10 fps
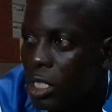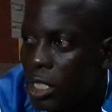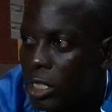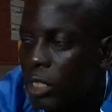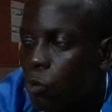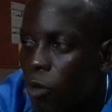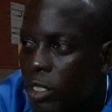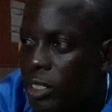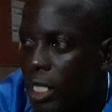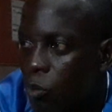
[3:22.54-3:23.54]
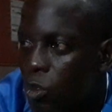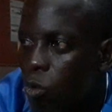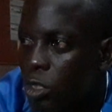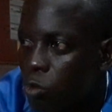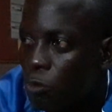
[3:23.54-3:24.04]
and at the right time we
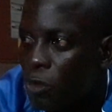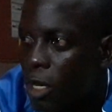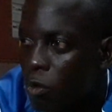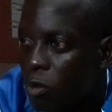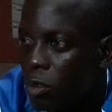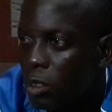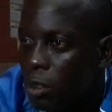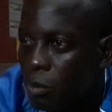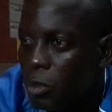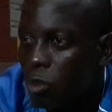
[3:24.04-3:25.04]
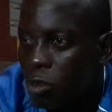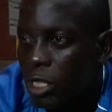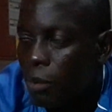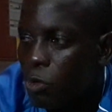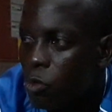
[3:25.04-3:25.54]
go into foul, because
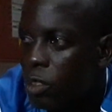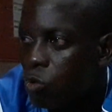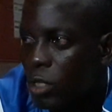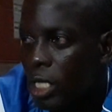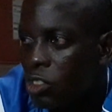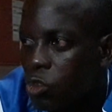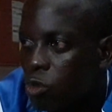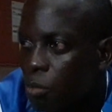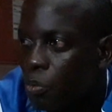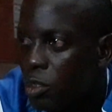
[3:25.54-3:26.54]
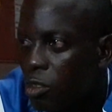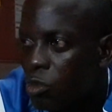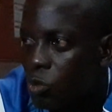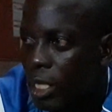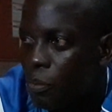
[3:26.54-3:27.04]
Liberians, we are shorter
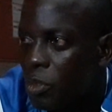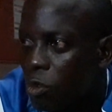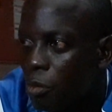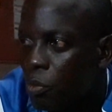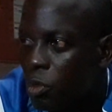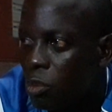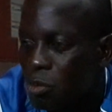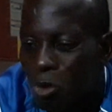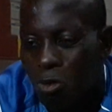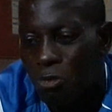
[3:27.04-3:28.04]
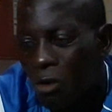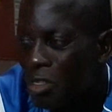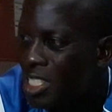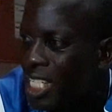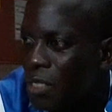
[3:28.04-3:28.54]
players, we're not bigger players, but we're
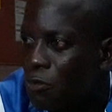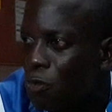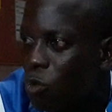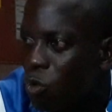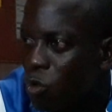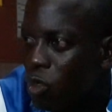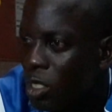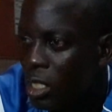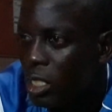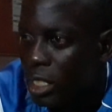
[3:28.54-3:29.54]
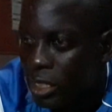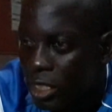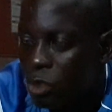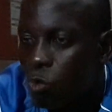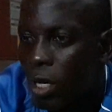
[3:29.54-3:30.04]
very skillful. And
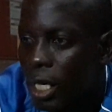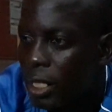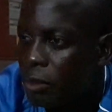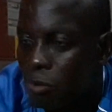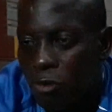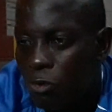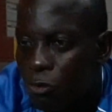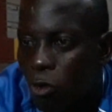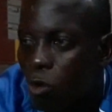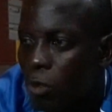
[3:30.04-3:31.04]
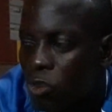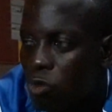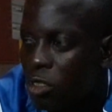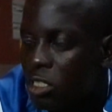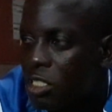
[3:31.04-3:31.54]
this is why, if you follow my
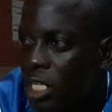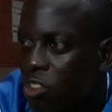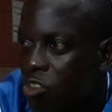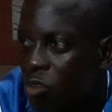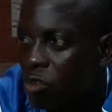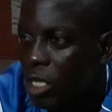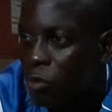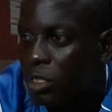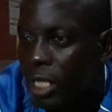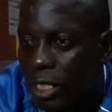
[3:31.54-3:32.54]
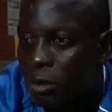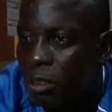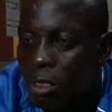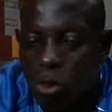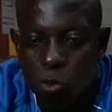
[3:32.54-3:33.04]
training section, every time
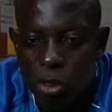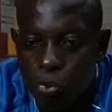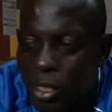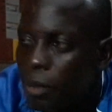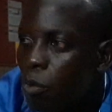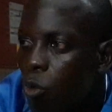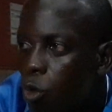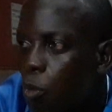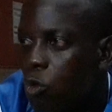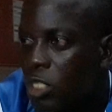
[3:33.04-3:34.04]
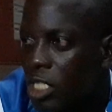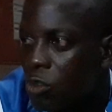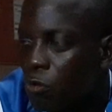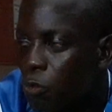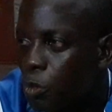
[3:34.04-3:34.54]
we play more
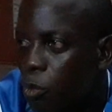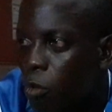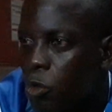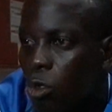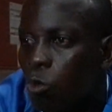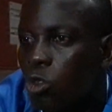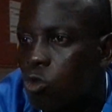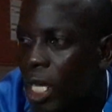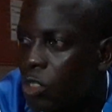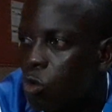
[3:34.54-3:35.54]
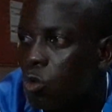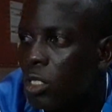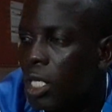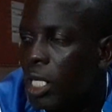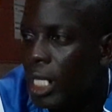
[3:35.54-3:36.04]
possession football because we try to
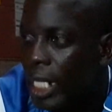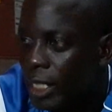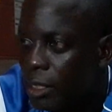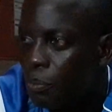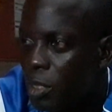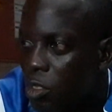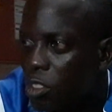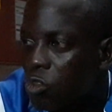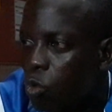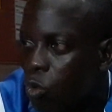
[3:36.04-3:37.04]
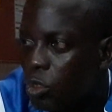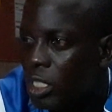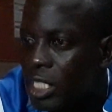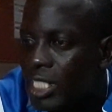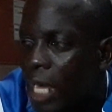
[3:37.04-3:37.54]
let the players know
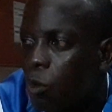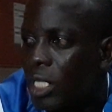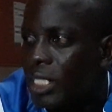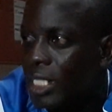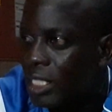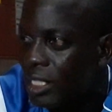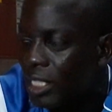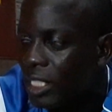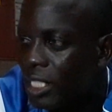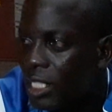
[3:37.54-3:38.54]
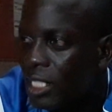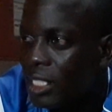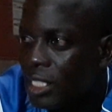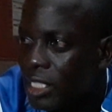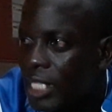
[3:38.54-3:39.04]
this is our identity.
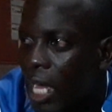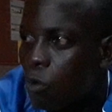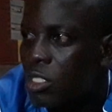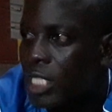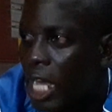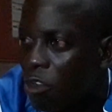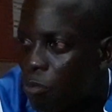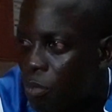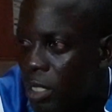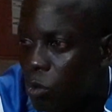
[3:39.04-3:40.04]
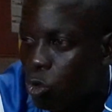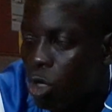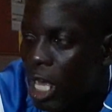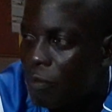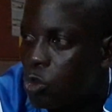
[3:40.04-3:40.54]
This is our style of play. We
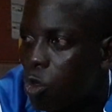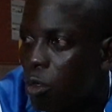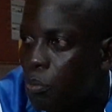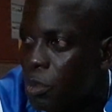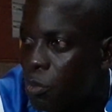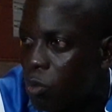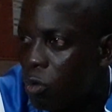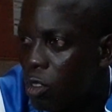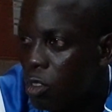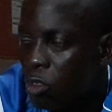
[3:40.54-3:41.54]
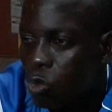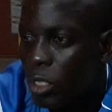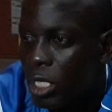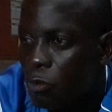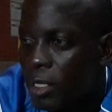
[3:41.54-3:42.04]
don't have taller people. So
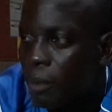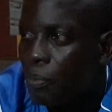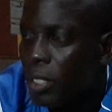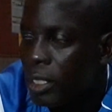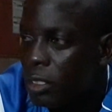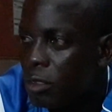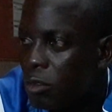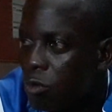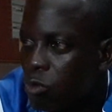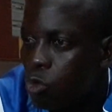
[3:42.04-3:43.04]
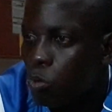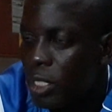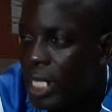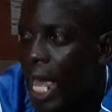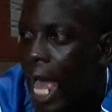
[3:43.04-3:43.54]
if we are playing too
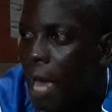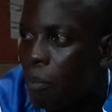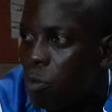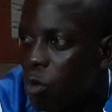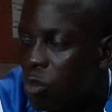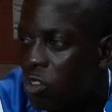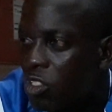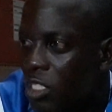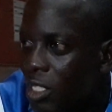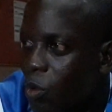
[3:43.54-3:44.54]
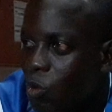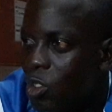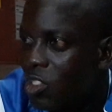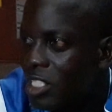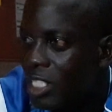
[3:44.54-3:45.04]
many hard balls, we
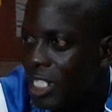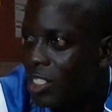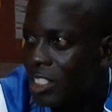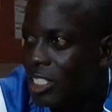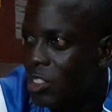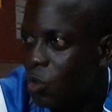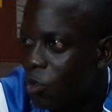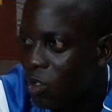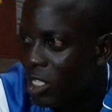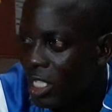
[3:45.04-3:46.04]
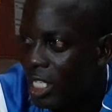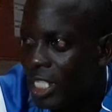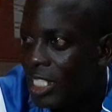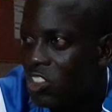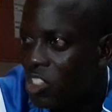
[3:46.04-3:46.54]
don't stand,
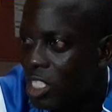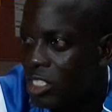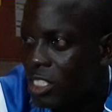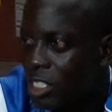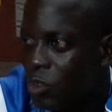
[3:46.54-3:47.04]
any chance,